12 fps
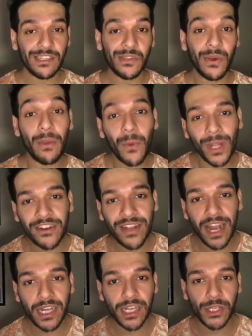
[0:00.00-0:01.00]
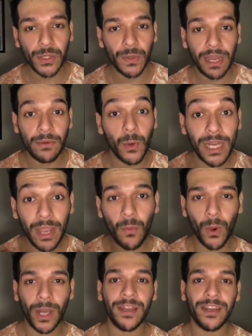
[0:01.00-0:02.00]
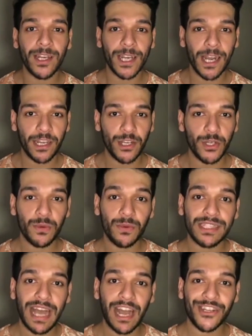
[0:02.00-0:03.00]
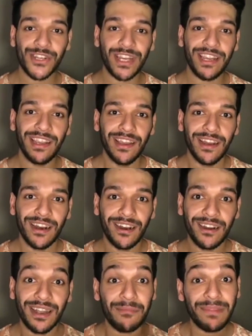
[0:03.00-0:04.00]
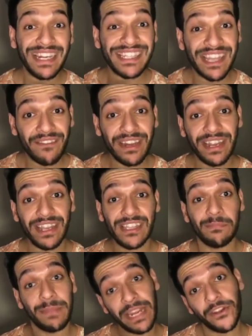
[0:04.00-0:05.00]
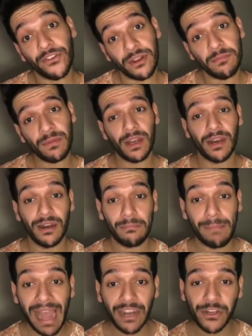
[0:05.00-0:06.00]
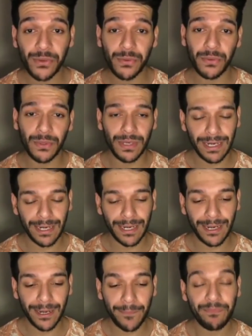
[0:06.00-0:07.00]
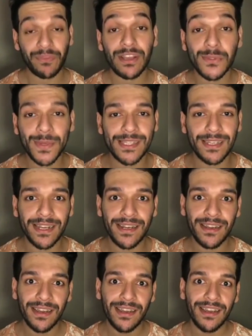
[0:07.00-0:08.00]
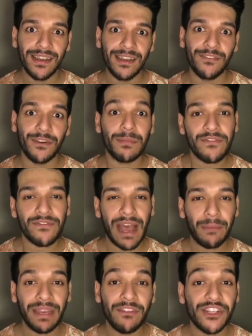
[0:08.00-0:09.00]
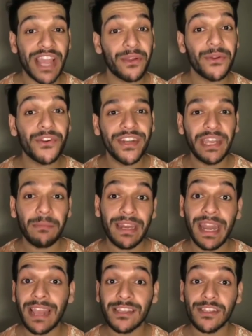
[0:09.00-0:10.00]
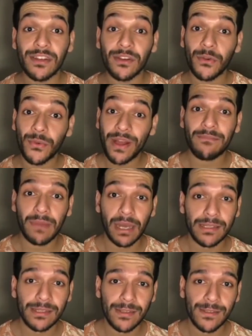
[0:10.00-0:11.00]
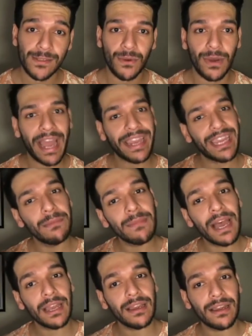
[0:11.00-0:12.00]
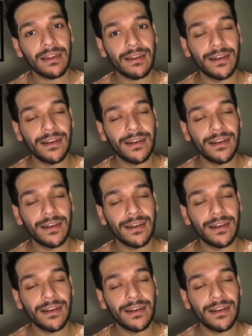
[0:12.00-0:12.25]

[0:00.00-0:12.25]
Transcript: So I won that reality show, and what I won in that reality show was actually a complete 7 days paid trip back to Switzerland for my family, which I could redeem in next 12 months. So I came back